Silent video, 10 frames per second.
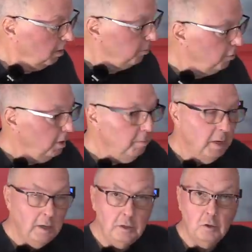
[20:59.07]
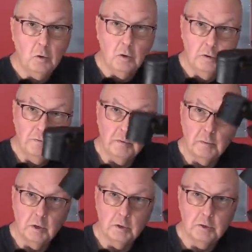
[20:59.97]
pre-made cord
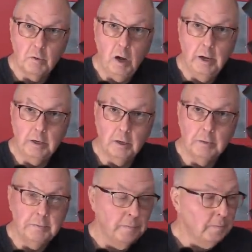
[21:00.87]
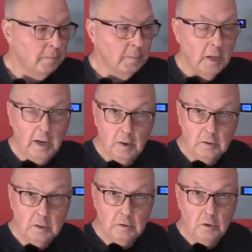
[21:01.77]
from her dryer
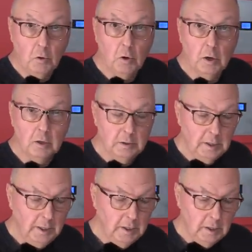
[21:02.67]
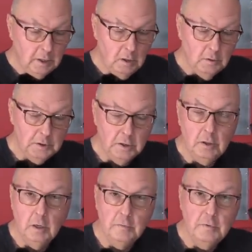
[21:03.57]
out the door to get it close
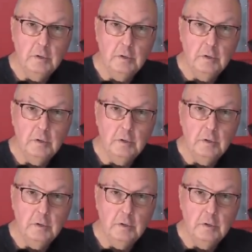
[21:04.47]
enough